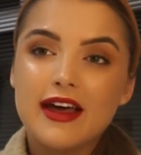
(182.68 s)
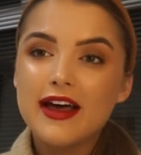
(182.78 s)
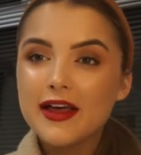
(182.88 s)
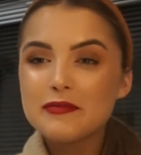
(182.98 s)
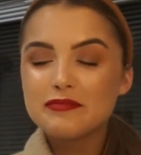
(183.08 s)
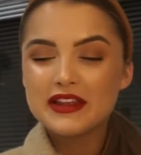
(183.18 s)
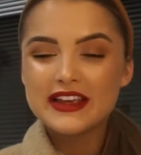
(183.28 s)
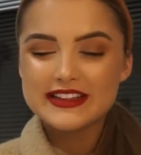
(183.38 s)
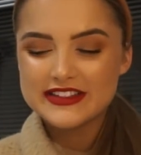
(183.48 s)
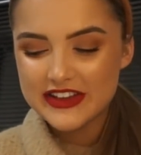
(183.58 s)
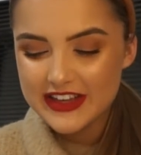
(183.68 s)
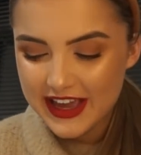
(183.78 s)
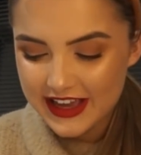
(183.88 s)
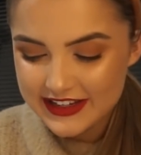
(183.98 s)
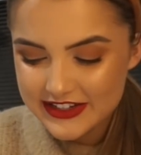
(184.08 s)
So
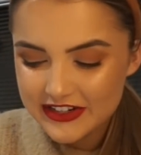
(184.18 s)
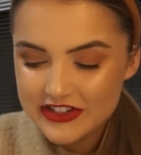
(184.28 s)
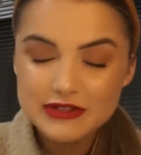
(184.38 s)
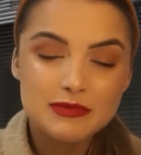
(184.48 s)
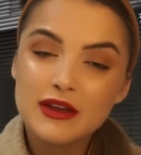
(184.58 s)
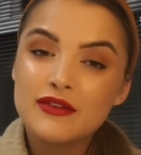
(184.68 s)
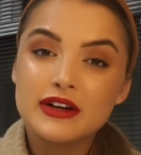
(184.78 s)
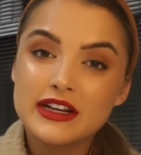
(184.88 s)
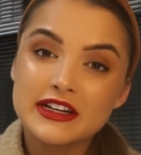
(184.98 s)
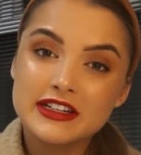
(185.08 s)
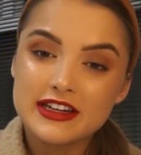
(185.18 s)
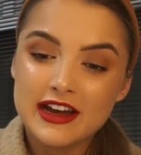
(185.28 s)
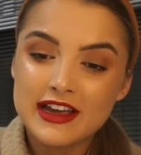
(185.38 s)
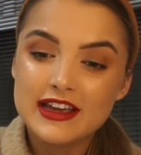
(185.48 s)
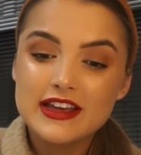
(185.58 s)
yeah, it should just be a really good
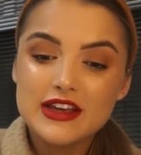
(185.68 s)
night.